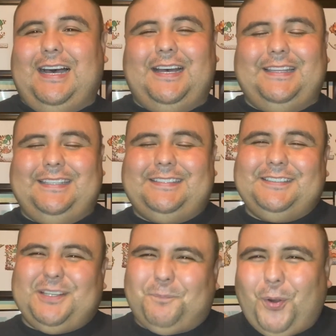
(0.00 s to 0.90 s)
This is
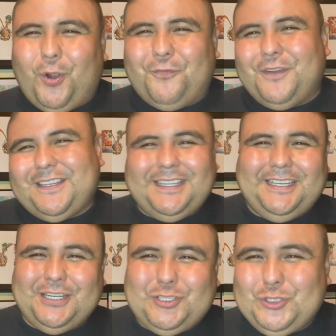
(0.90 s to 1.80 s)
the perfect thing
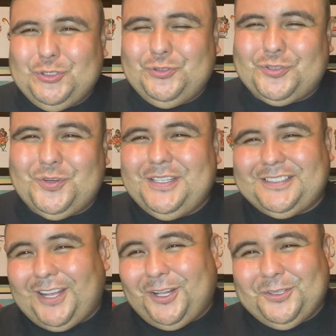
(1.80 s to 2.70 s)
to do during this
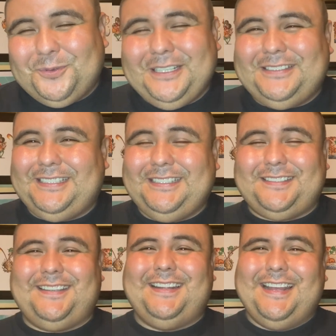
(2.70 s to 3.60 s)
Halloween
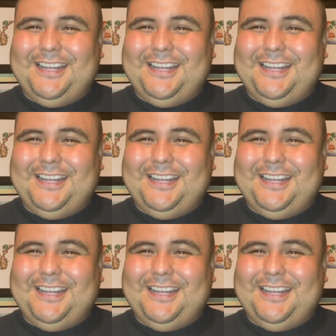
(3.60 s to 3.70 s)
season.